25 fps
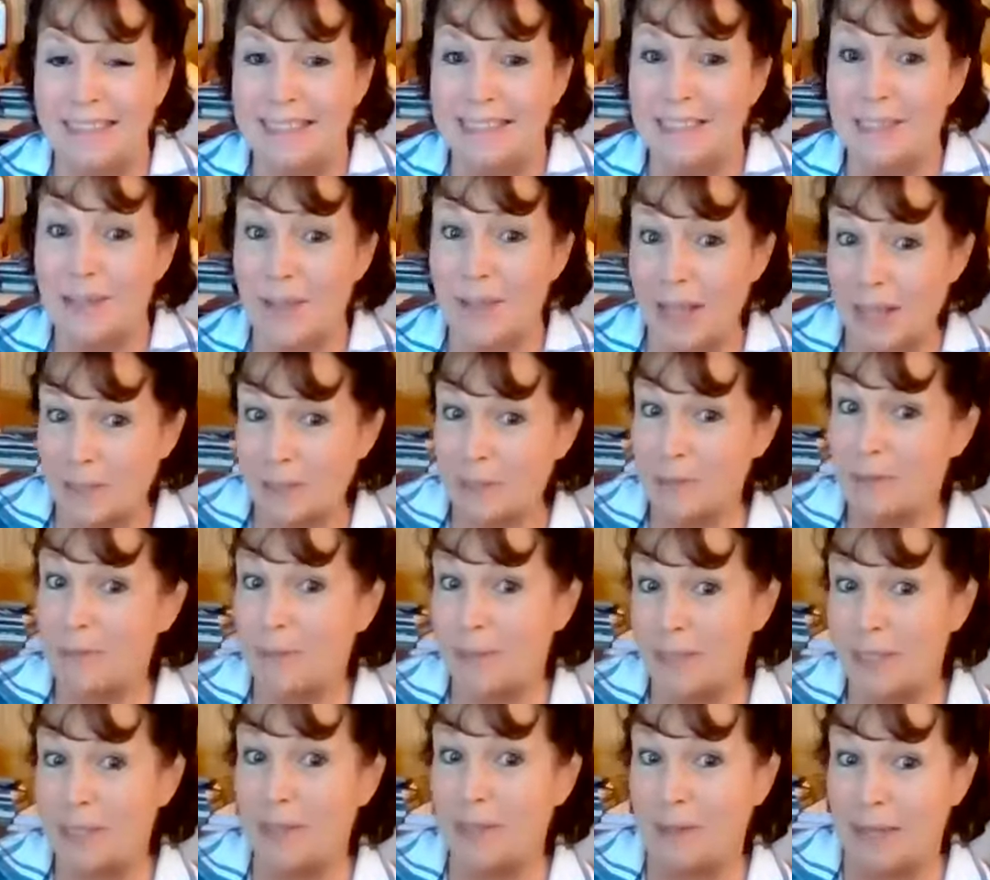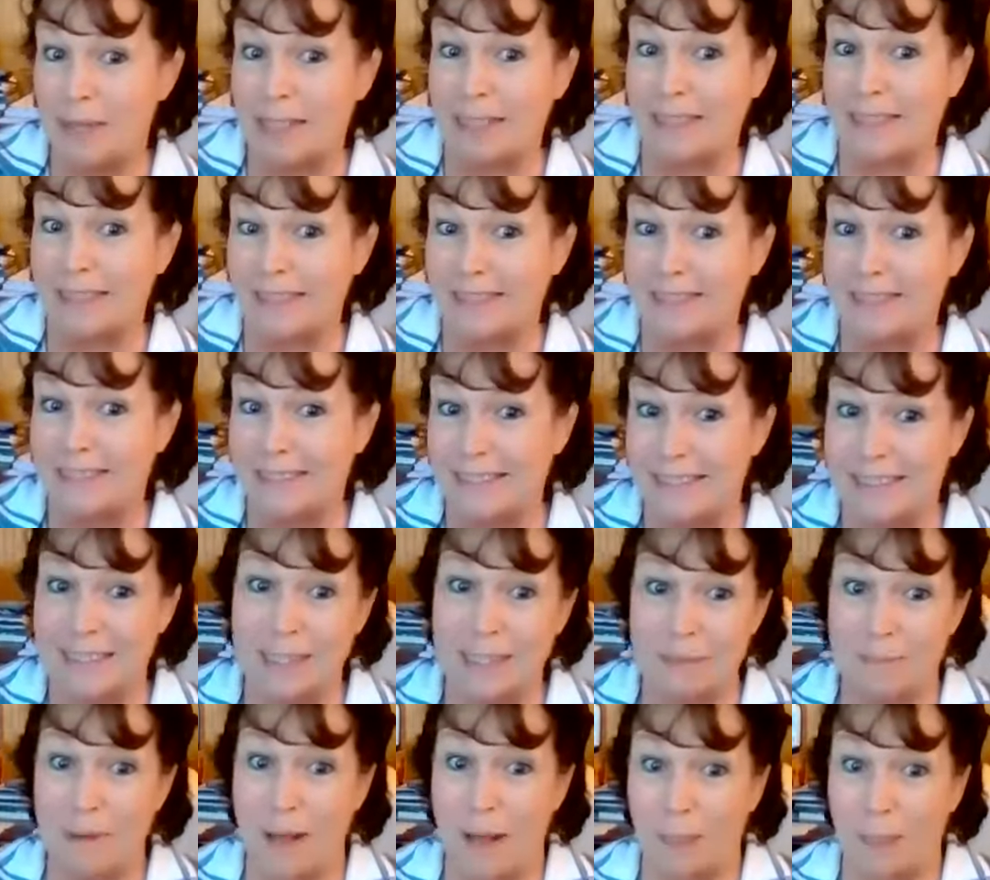So that's what we're doing
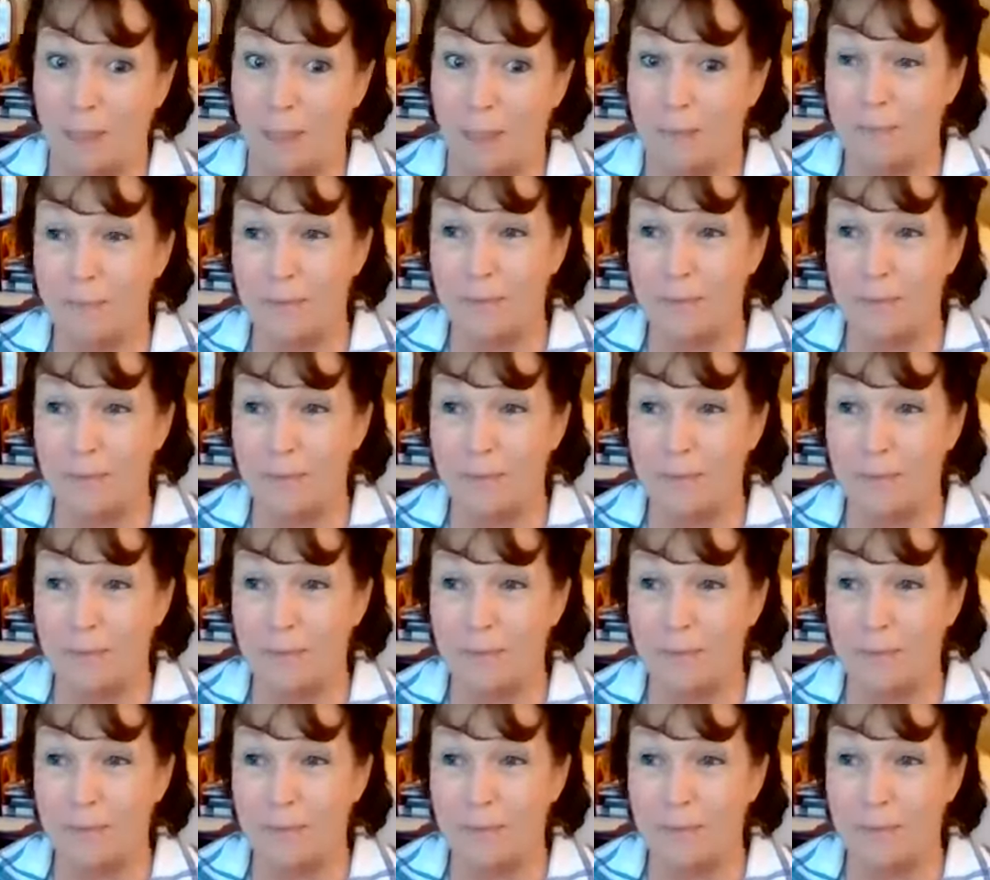this month.